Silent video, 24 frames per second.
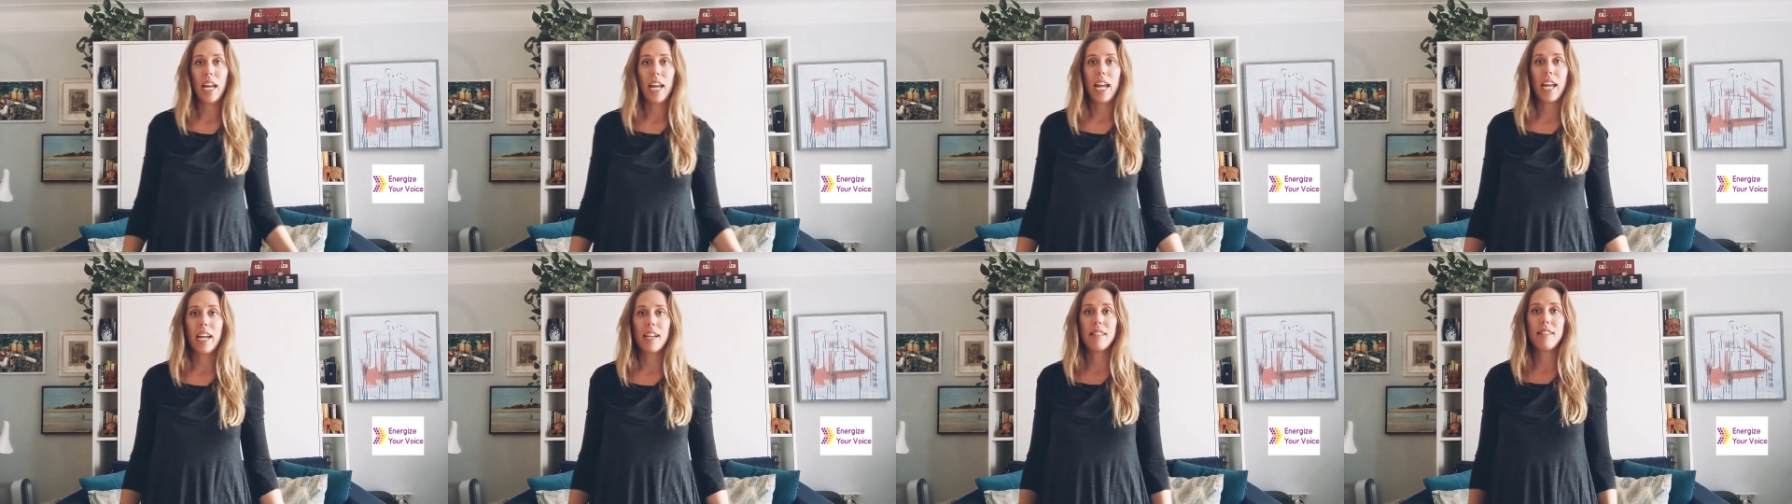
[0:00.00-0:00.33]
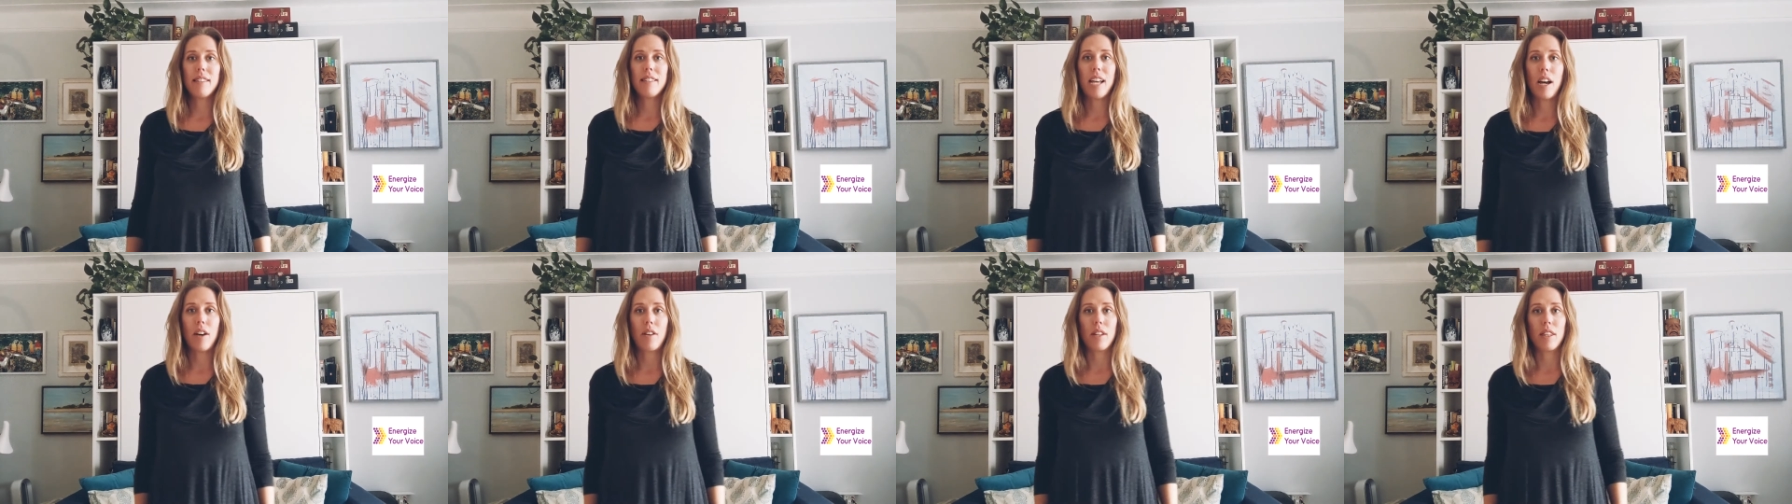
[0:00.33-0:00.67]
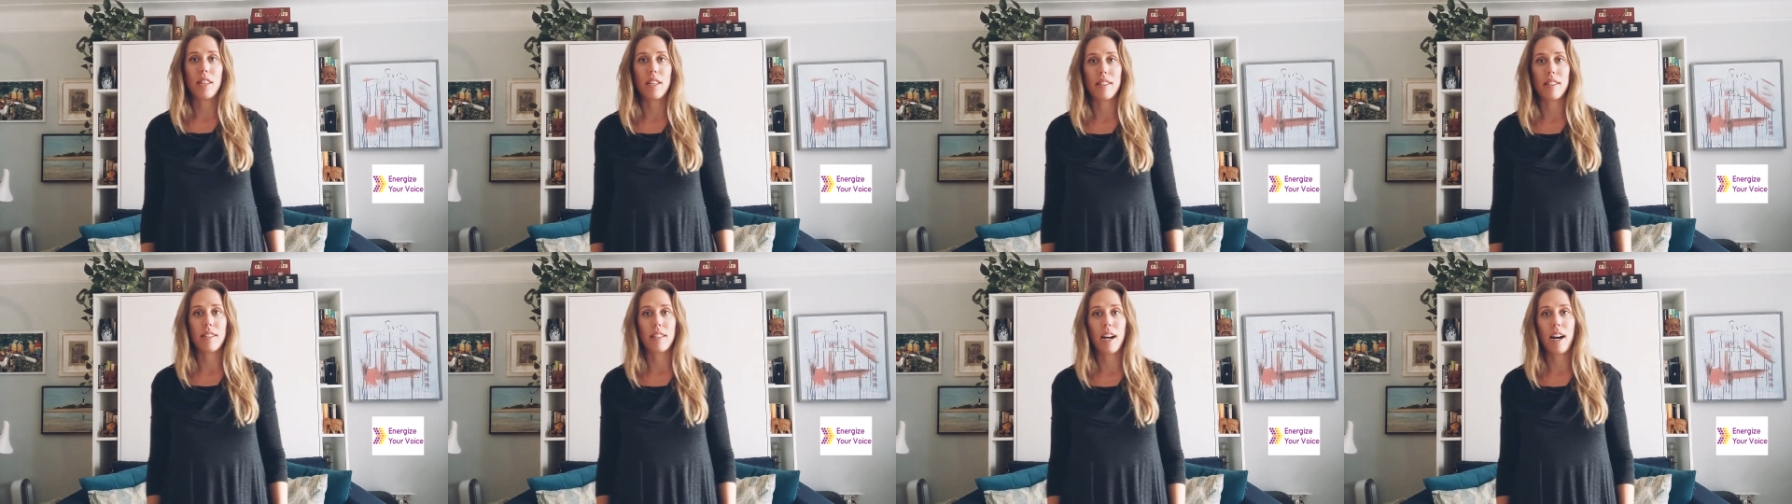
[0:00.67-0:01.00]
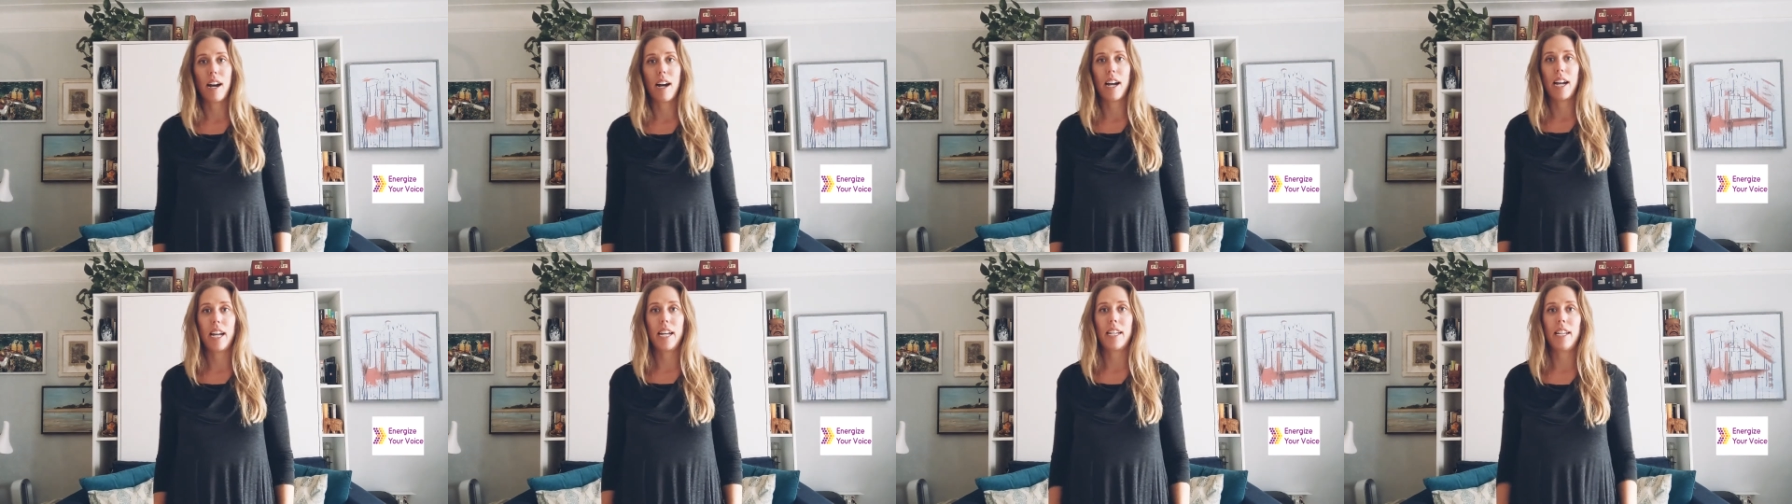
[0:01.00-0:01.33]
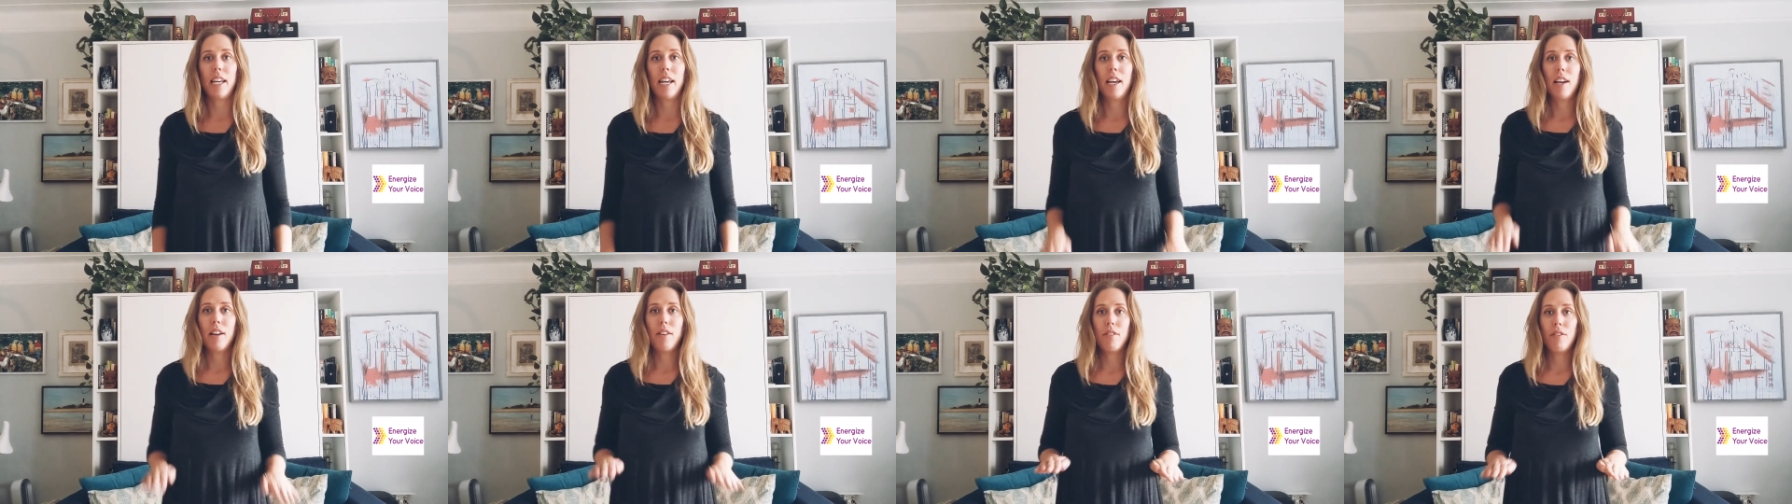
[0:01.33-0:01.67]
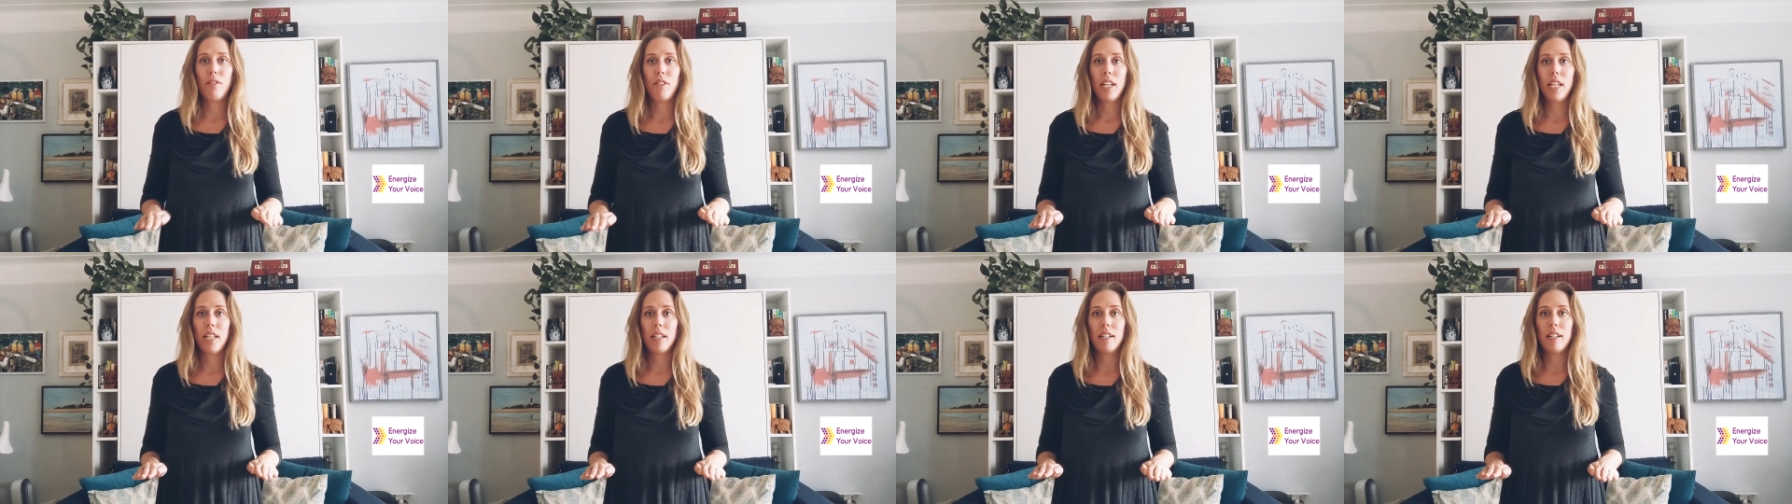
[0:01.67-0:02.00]
Hands down at the side,
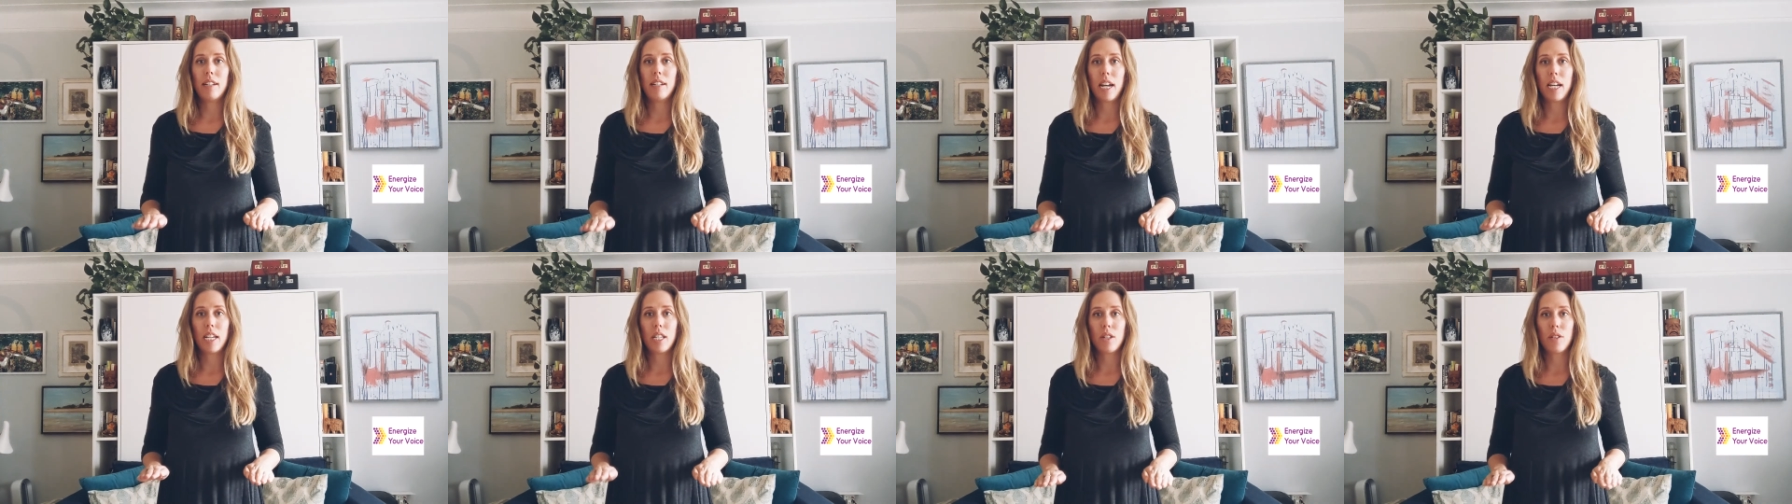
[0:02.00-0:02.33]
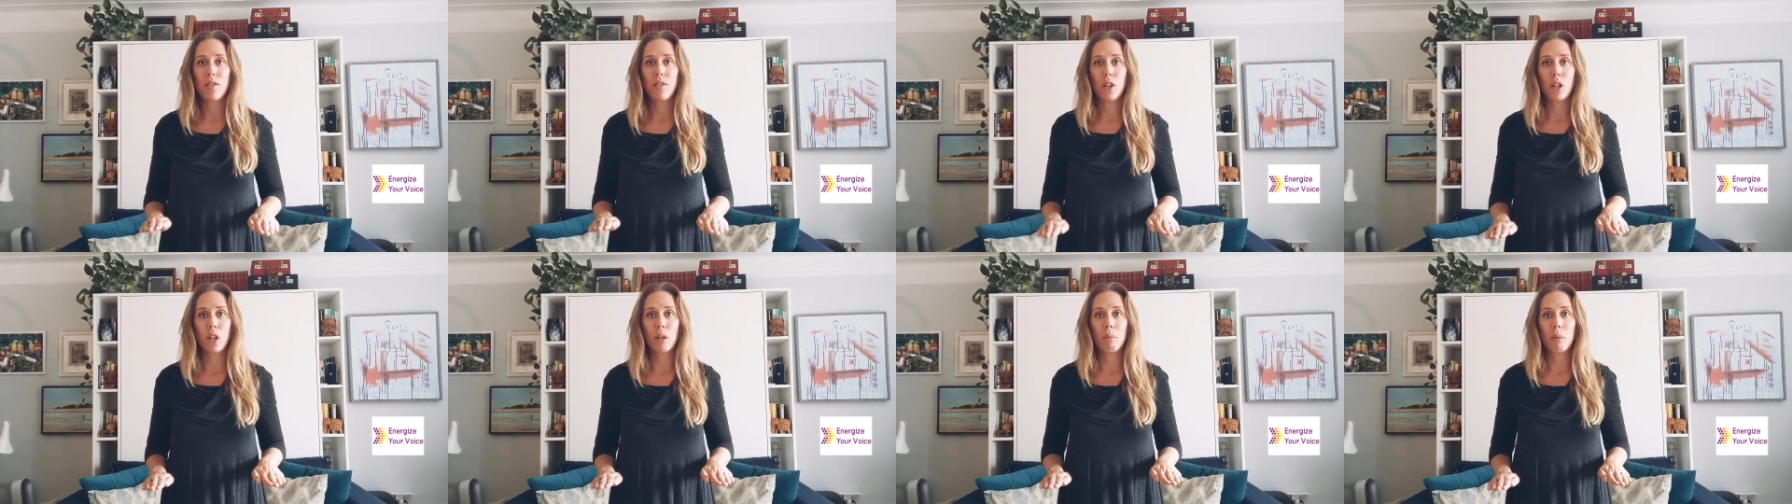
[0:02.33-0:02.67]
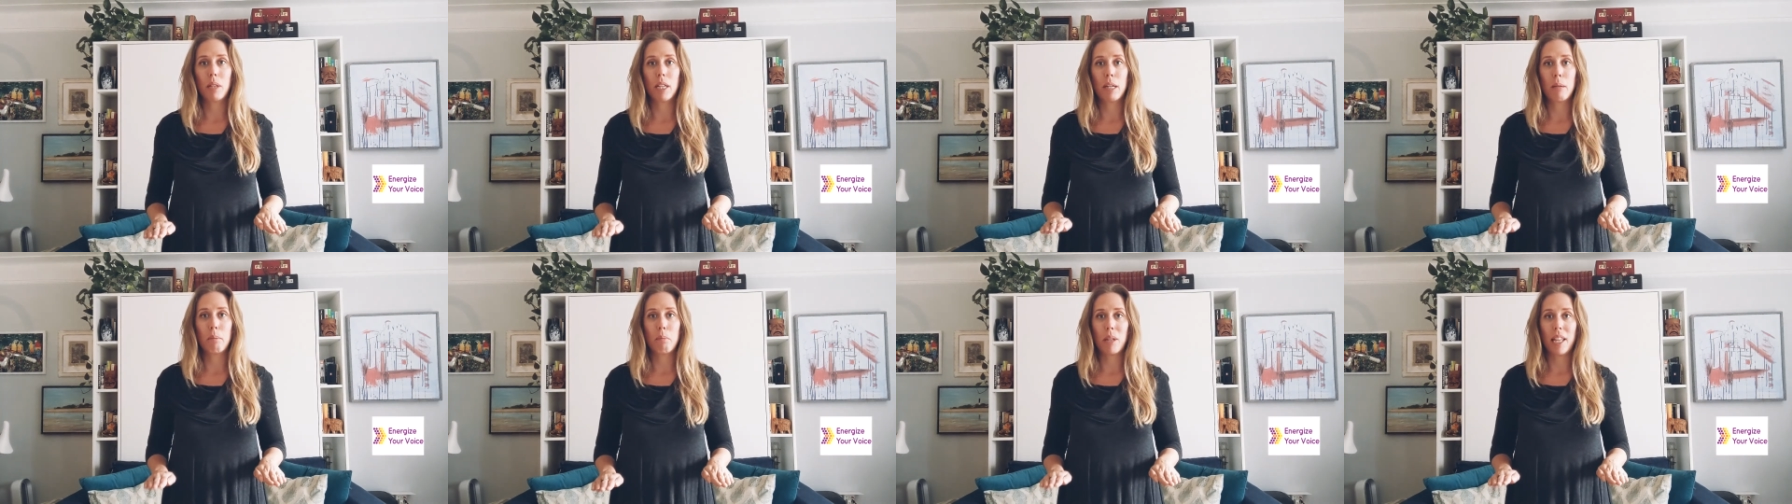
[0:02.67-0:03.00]
feet nice firmly